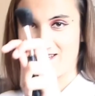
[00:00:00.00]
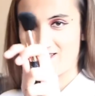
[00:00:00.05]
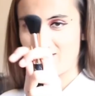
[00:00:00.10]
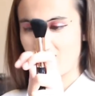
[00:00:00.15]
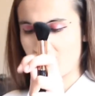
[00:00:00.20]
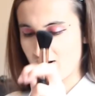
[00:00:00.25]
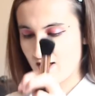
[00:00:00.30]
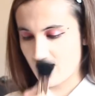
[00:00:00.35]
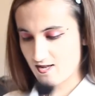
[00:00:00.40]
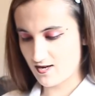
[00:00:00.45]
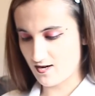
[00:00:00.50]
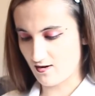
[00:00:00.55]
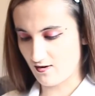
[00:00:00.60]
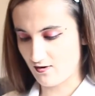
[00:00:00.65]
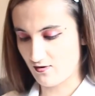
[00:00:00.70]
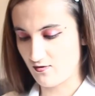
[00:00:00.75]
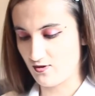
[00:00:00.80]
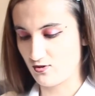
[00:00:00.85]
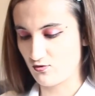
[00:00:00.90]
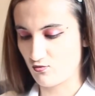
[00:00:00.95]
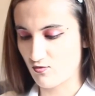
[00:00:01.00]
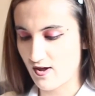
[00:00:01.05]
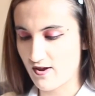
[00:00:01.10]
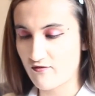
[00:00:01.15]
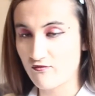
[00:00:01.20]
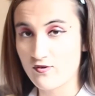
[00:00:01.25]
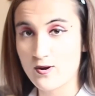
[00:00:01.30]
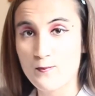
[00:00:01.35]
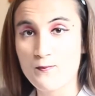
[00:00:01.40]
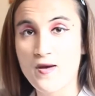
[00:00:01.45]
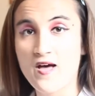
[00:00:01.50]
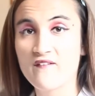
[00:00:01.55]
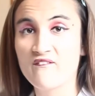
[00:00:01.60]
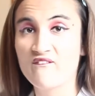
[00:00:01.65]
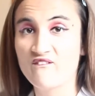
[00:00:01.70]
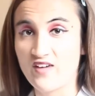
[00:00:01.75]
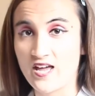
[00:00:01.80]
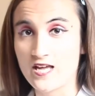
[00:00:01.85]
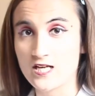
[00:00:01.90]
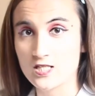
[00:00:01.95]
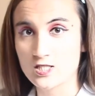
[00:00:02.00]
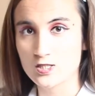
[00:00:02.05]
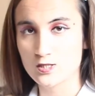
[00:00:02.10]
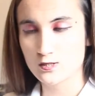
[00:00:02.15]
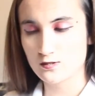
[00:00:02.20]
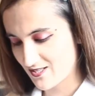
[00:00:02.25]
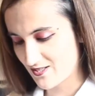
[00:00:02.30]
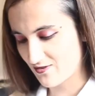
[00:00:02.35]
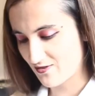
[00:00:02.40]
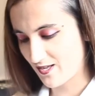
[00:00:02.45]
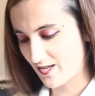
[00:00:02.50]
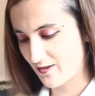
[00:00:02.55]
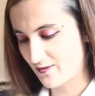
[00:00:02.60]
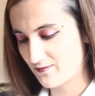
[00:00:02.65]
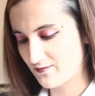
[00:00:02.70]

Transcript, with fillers: Right here. It was right in front of my face. Okay.